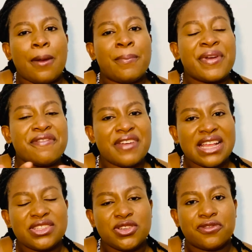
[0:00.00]

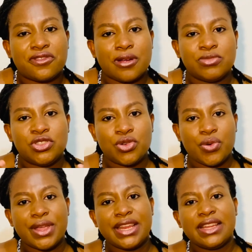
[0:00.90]
prevent you from
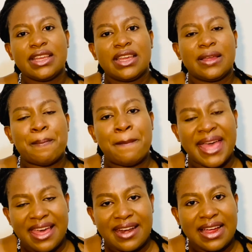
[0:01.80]
doing
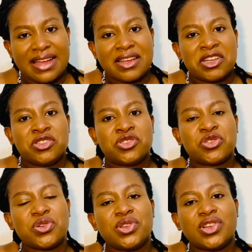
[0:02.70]
better.
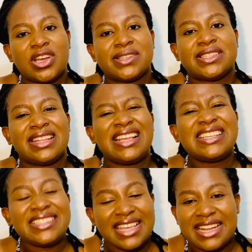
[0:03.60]
Do not,
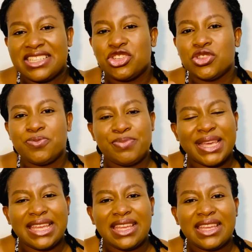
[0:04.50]
instead it should
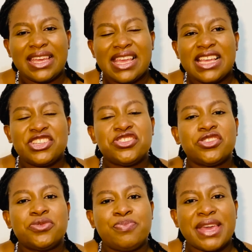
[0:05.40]
be
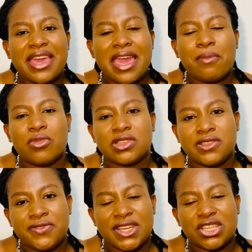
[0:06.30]
a
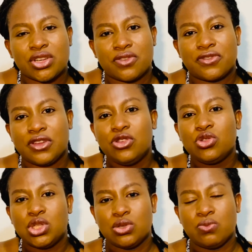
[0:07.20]
motivation for
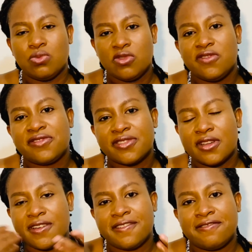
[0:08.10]
you to move
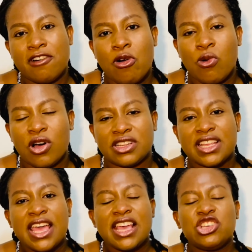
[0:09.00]
forward.
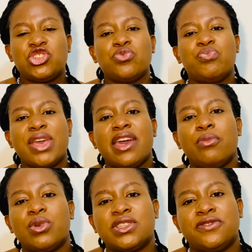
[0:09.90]
It should be a
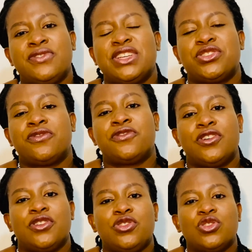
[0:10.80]
motivation
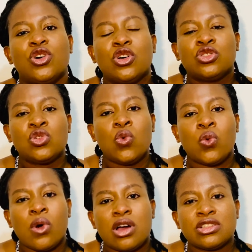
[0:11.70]
for you to
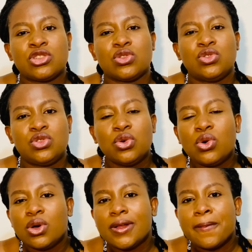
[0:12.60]
want to
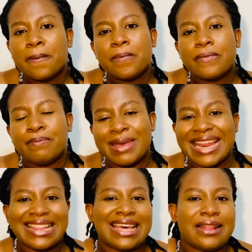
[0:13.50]
do
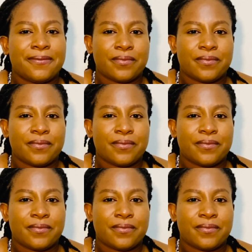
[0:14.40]
better.